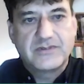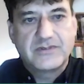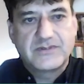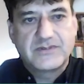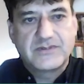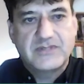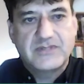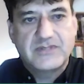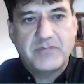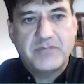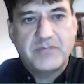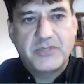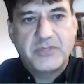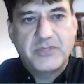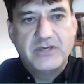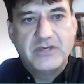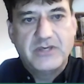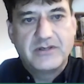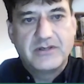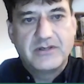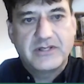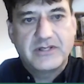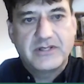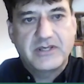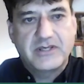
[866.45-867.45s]
step
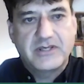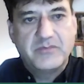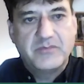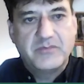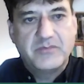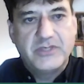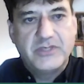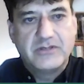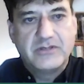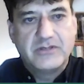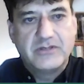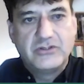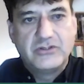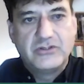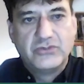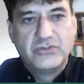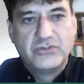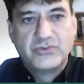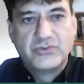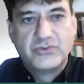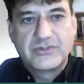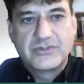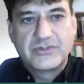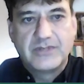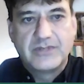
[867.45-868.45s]
here that can be
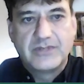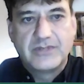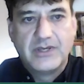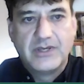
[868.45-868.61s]
induced